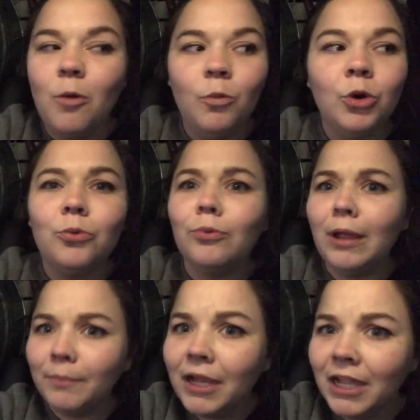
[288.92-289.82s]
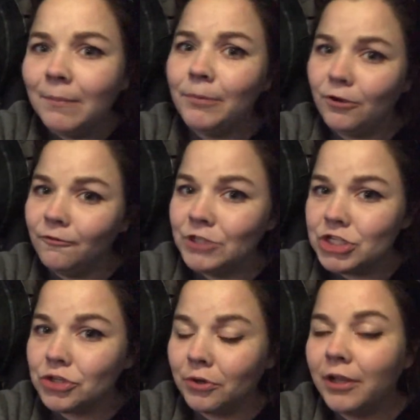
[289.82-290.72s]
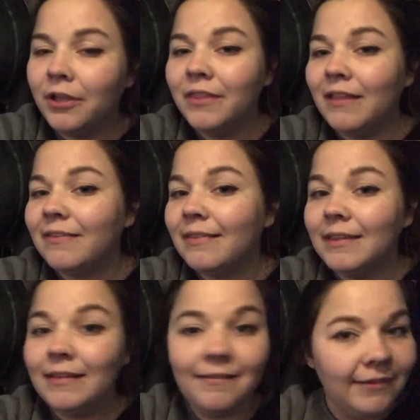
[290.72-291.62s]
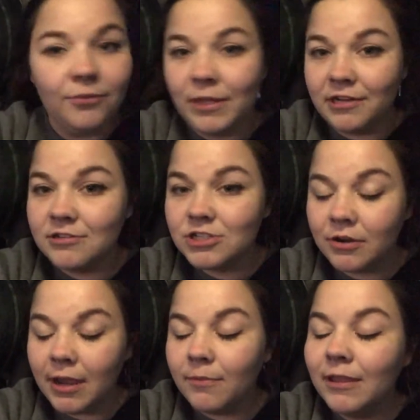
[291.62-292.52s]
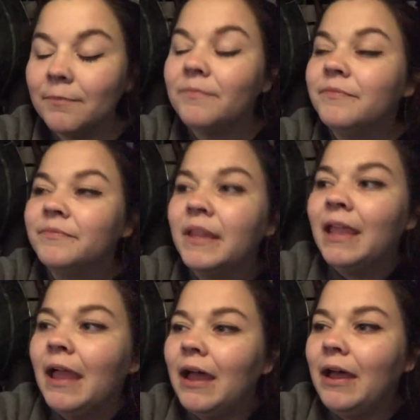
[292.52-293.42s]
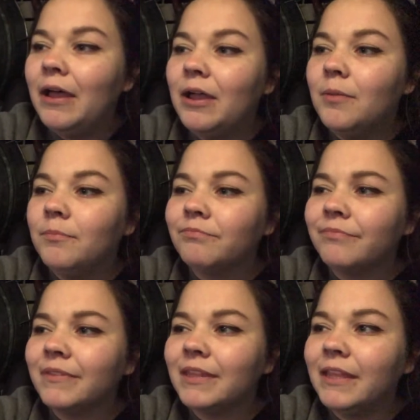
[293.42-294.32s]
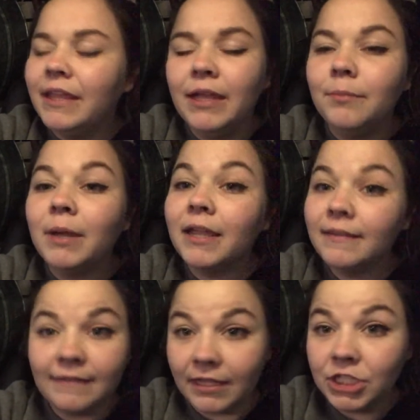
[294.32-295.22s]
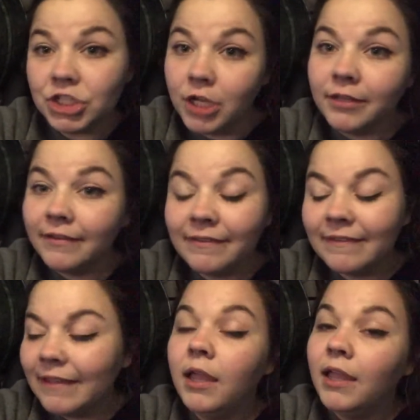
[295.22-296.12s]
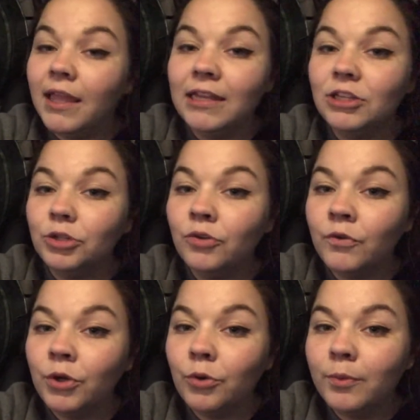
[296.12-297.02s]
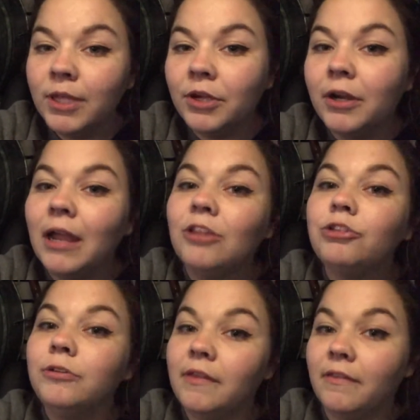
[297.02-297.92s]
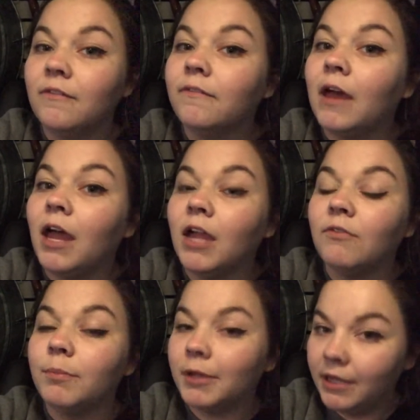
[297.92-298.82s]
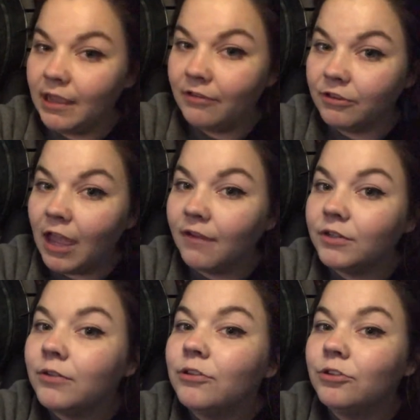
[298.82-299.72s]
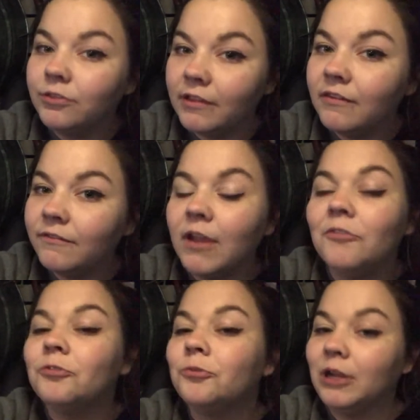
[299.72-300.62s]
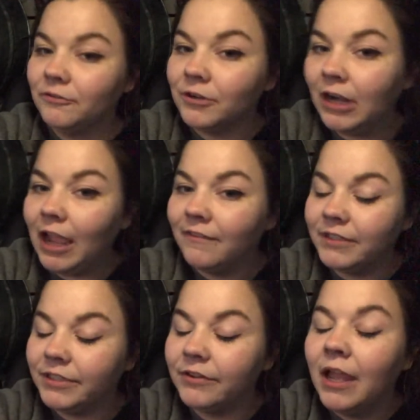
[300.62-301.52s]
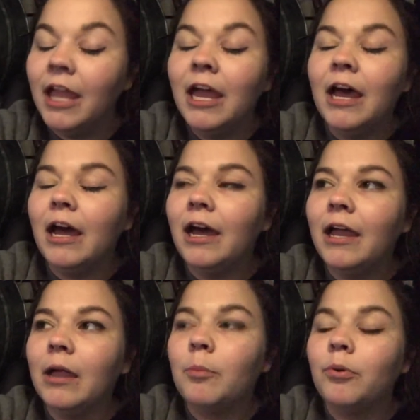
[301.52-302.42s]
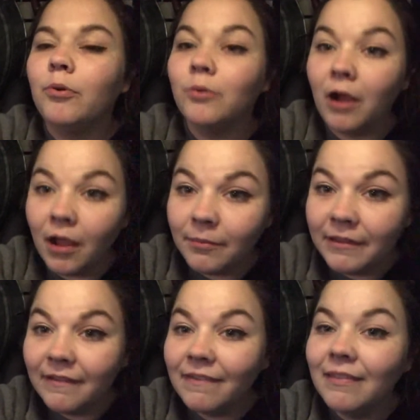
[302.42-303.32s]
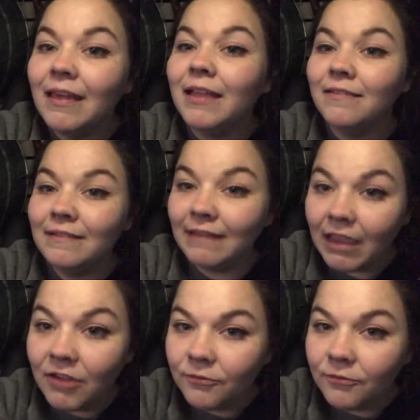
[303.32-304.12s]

We're right behind Bonefish Grill. That's the easiest way to describe it. And by Kentucky Chocolates. And in Louisville, we are at 2005 Bonnycastle Avenue and 2005 Frankfurt Avenue. I promise that day